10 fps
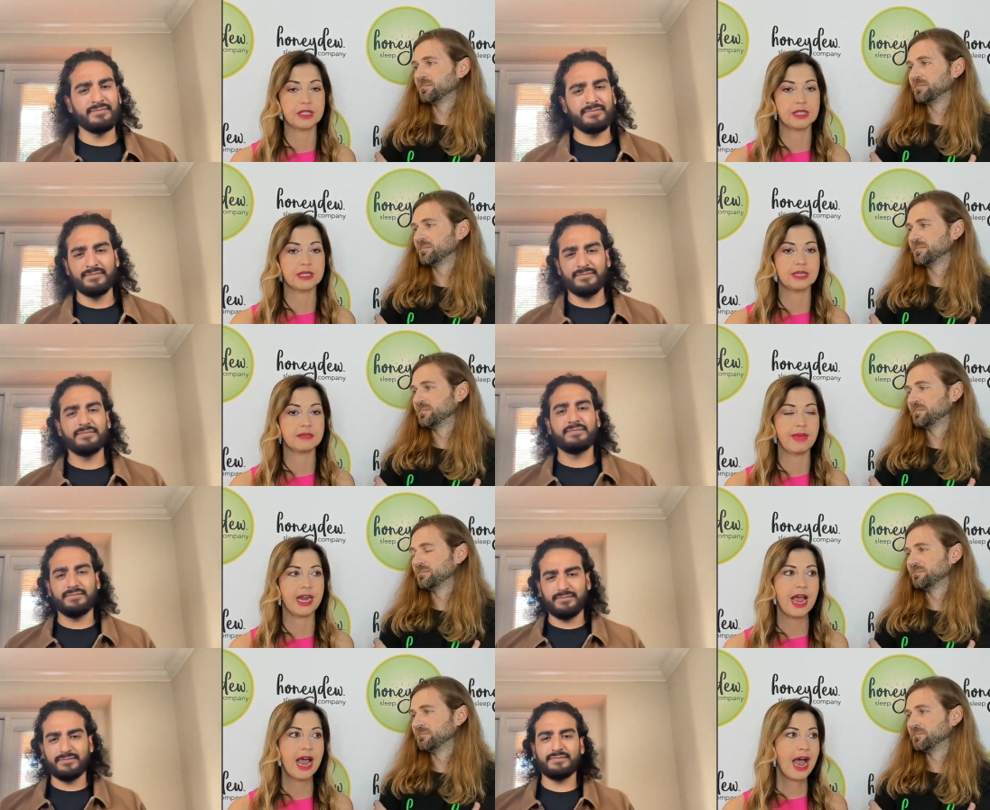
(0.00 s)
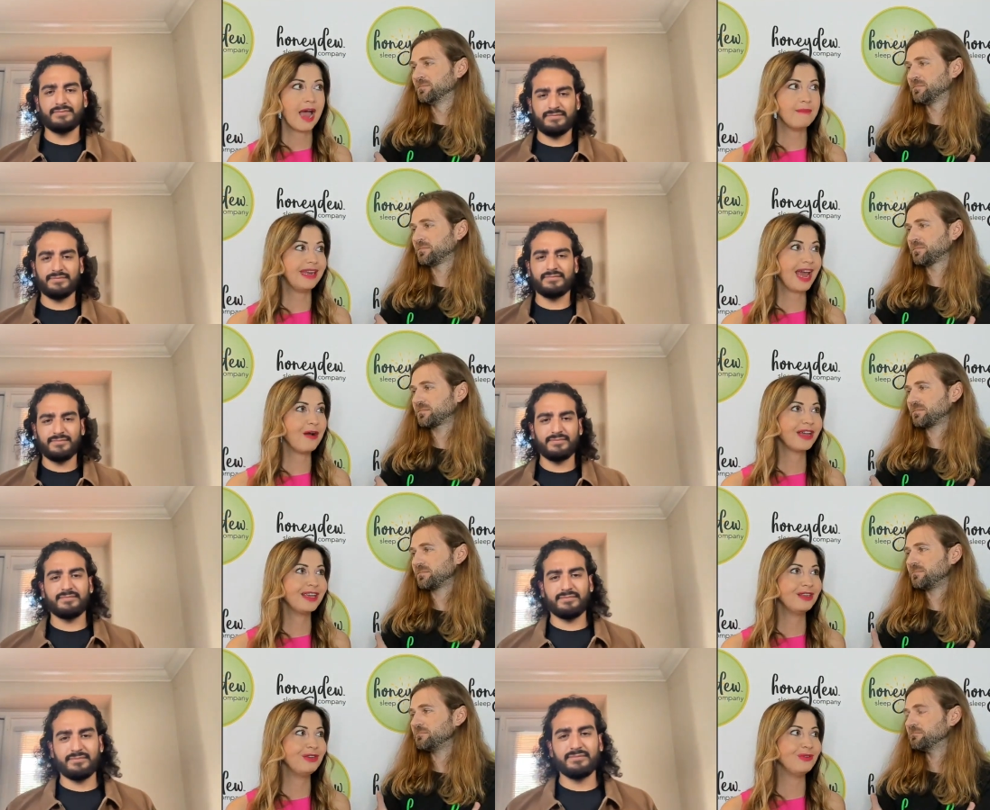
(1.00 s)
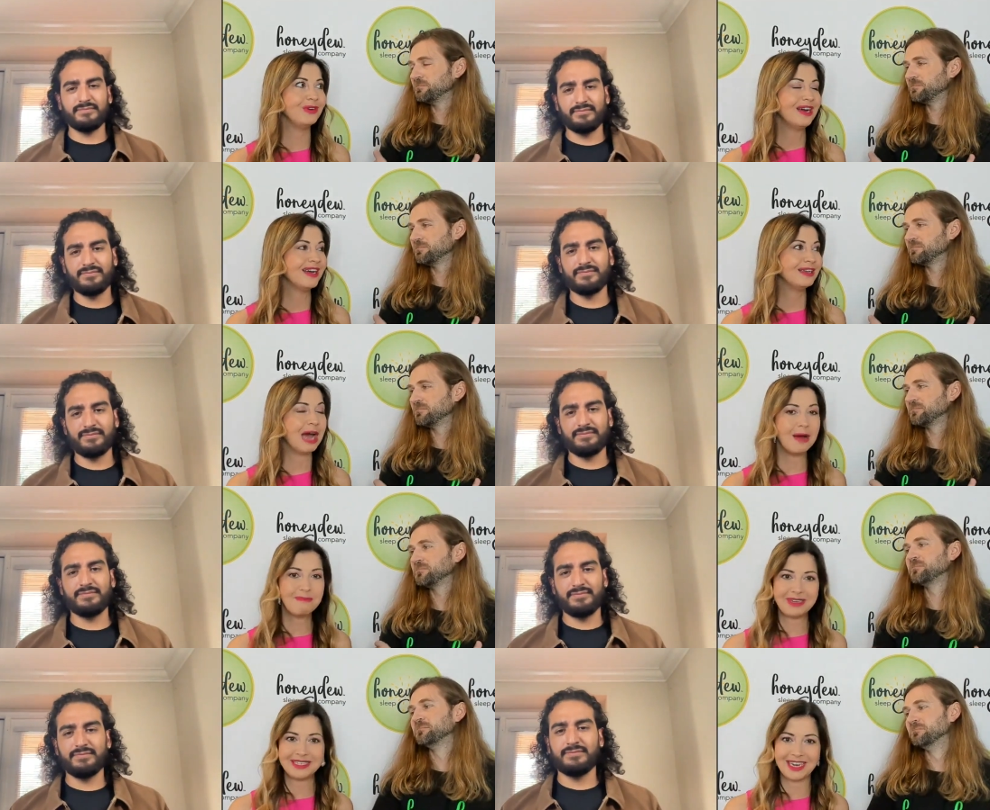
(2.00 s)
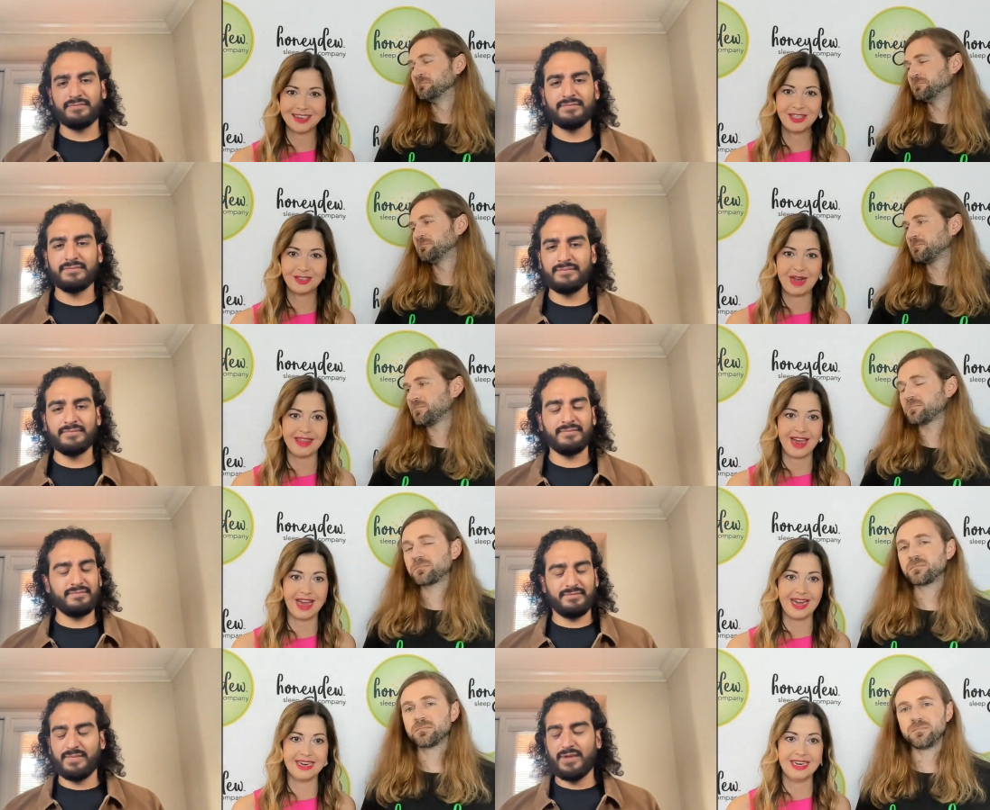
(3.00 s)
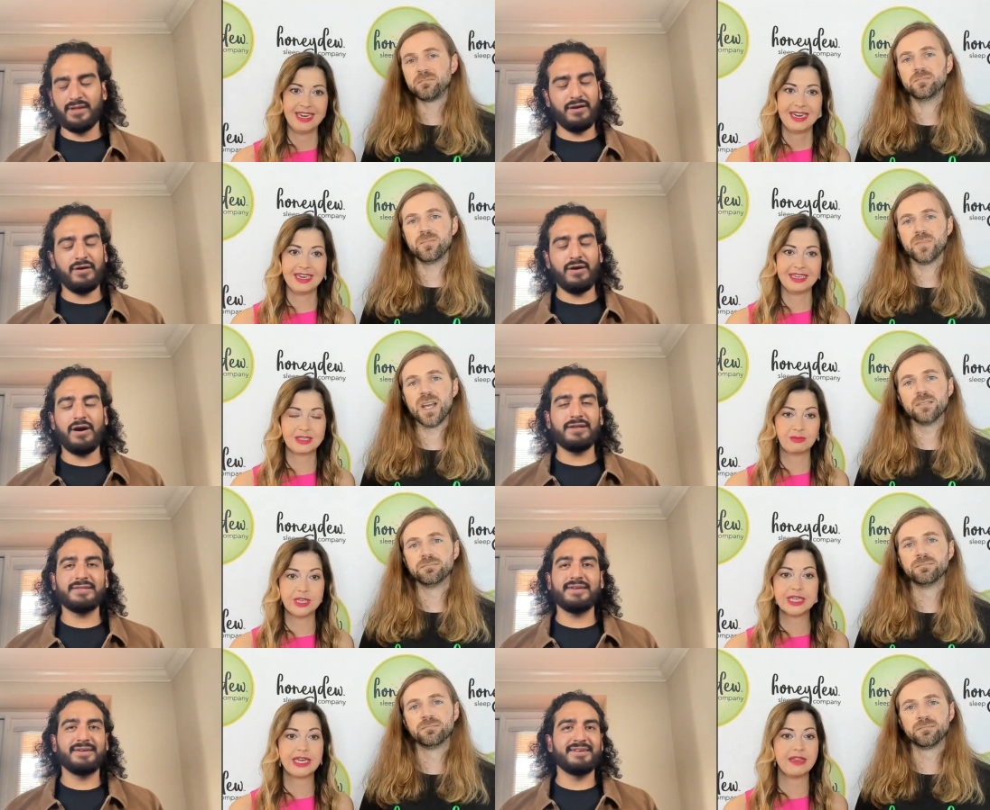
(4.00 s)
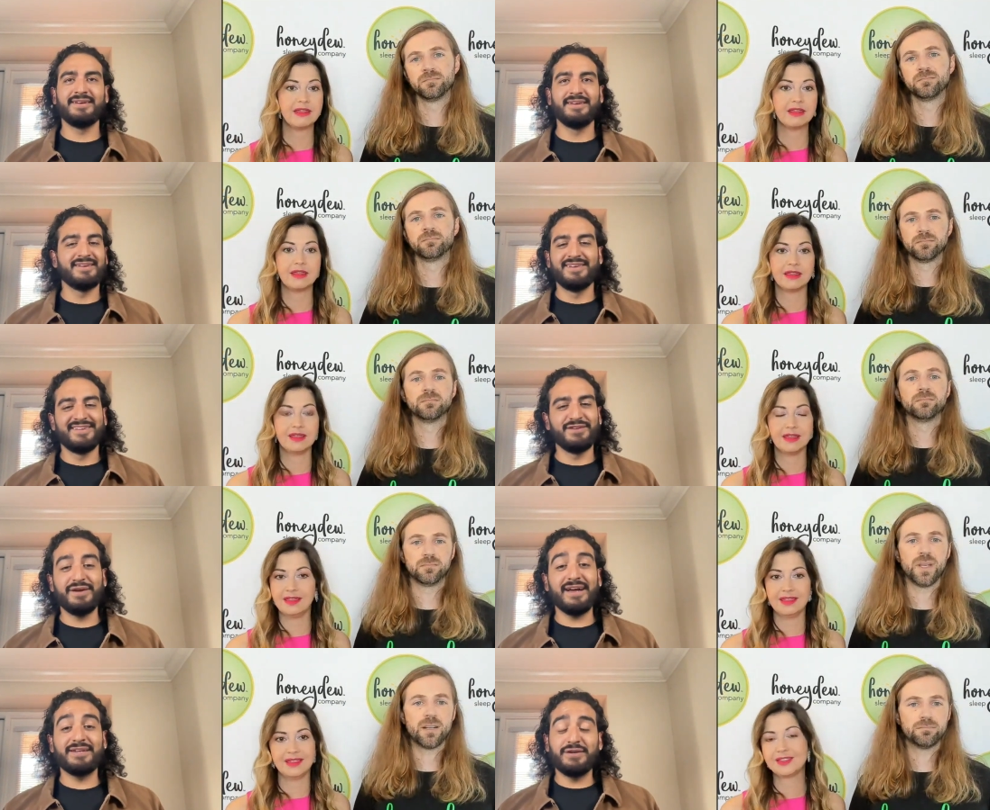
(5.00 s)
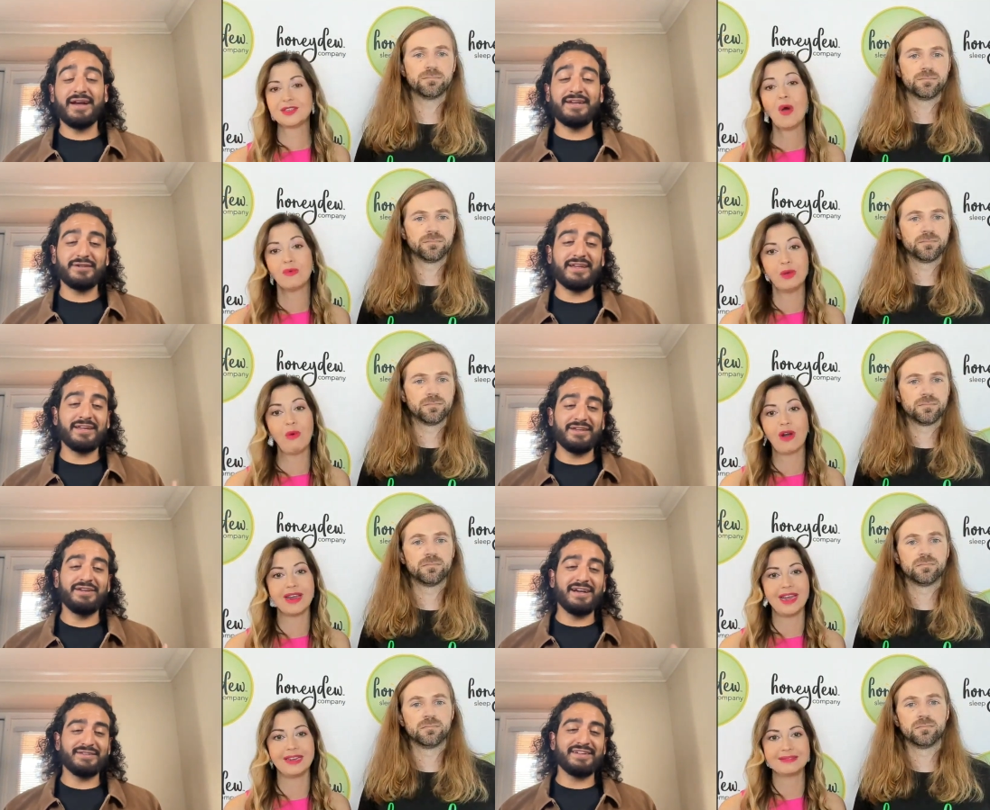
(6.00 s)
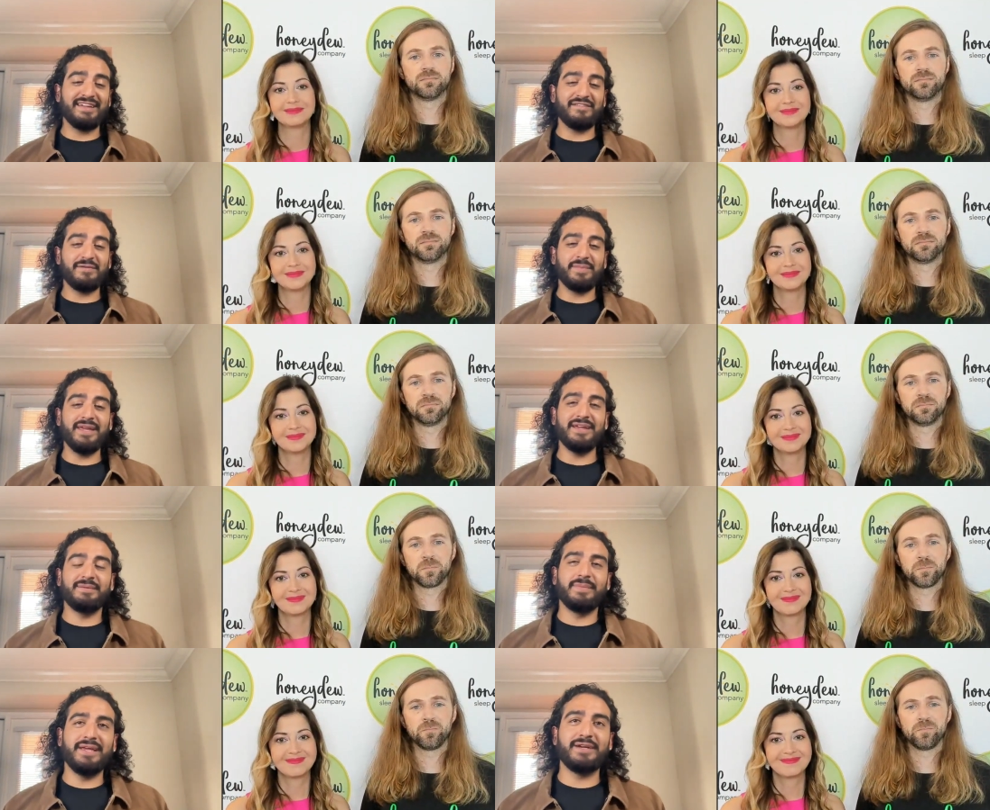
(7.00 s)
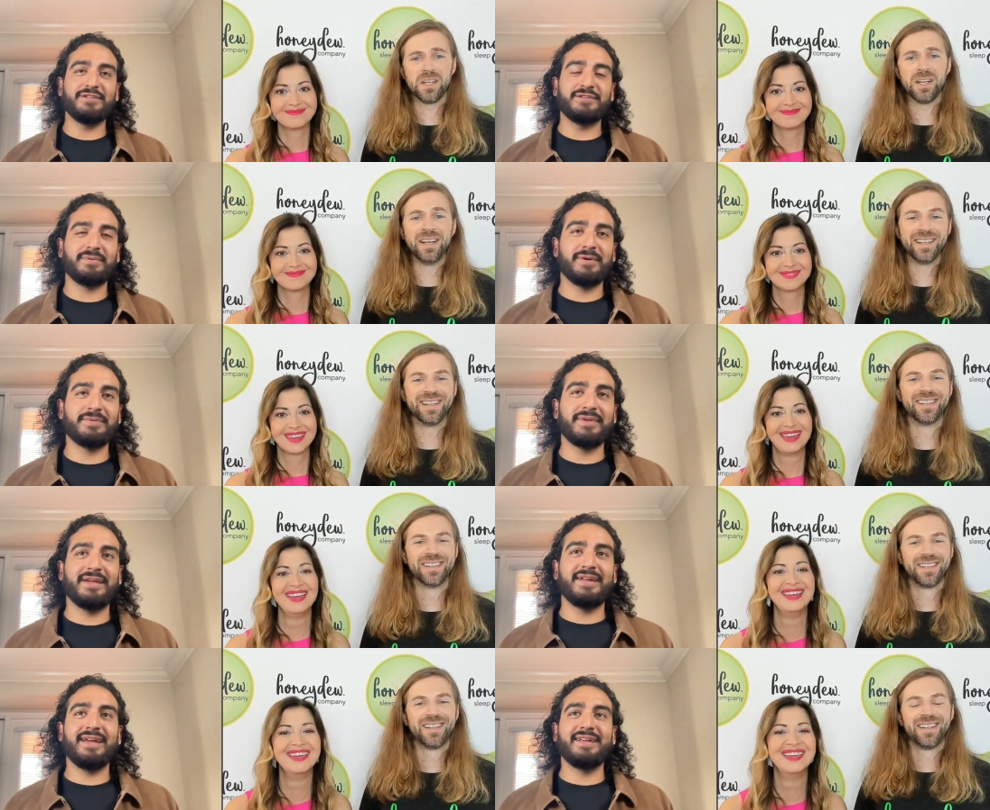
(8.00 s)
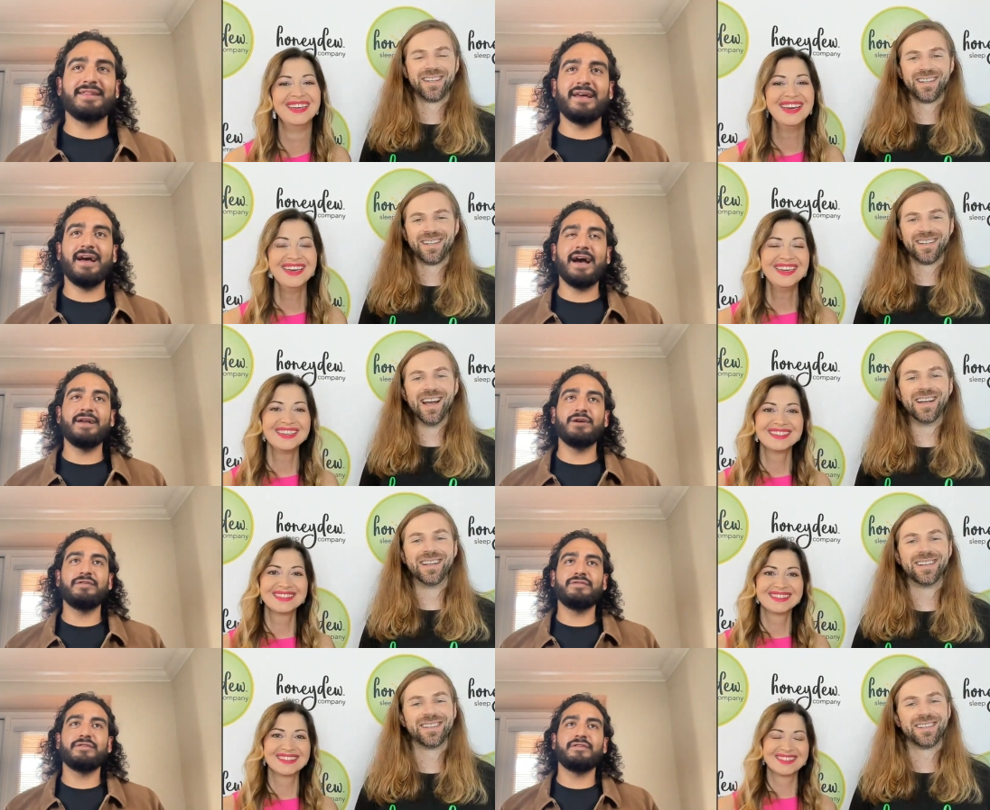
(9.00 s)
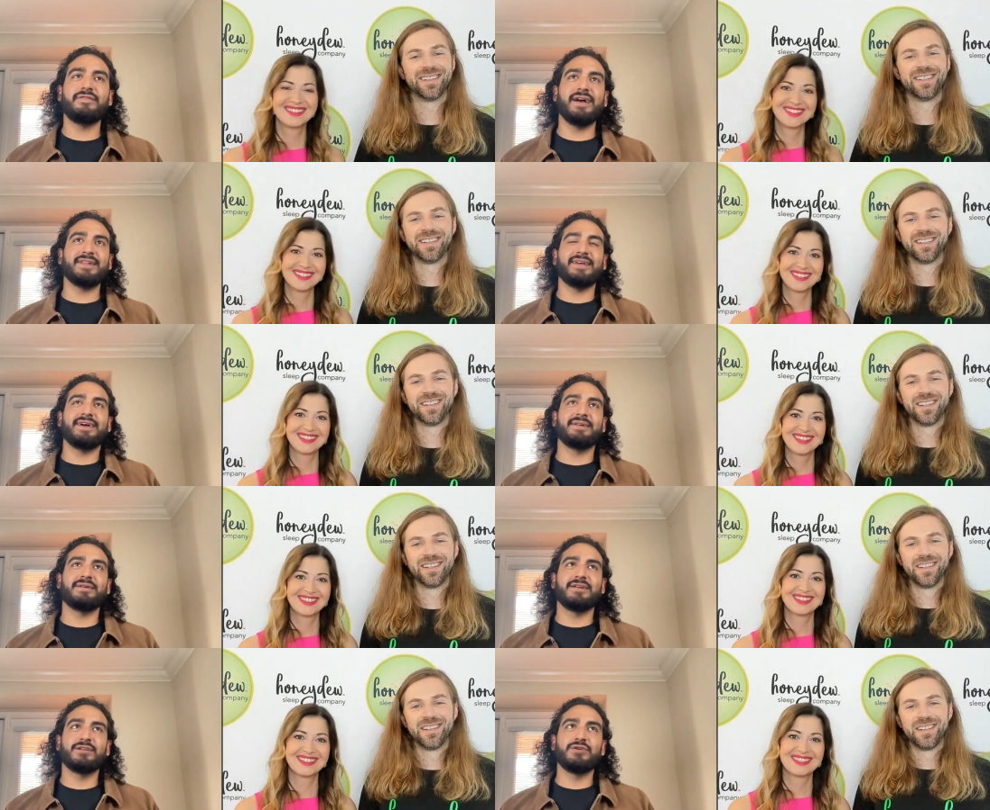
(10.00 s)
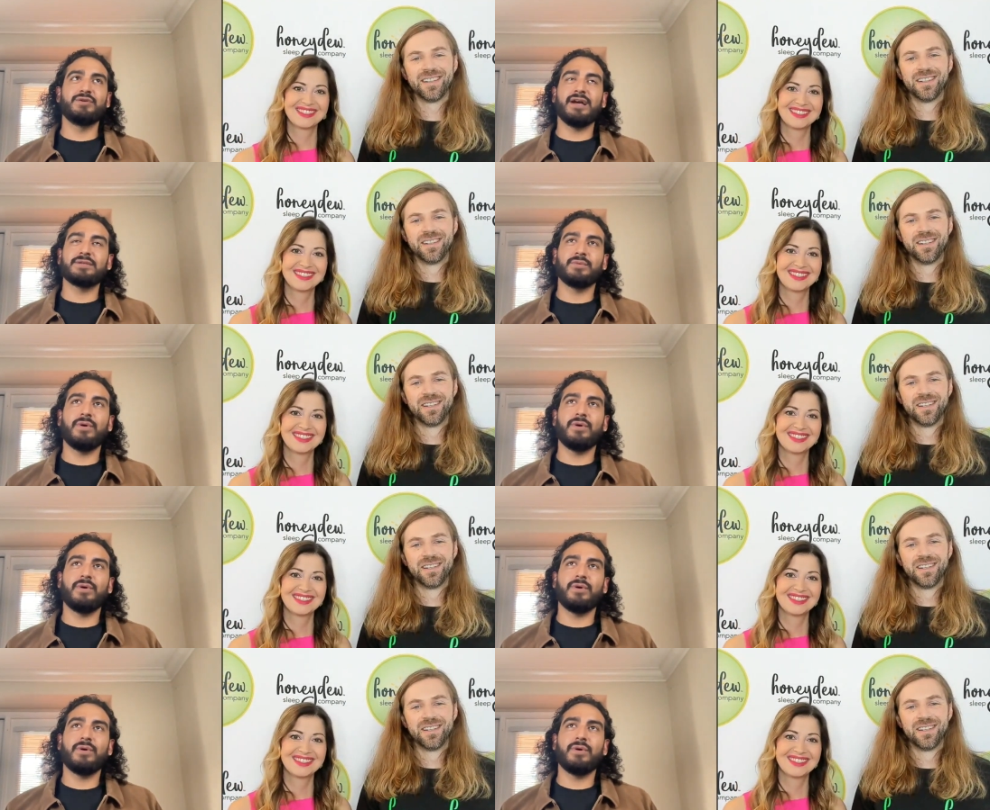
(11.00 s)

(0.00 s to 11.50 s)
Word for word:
Speaker 1: this has made I mean, how can you not be touched by that? No, it's honestly,
Speaker 2: really, you guys, so you guys are you guys are giving me me goosebumps, and, and I know for a fact that you guys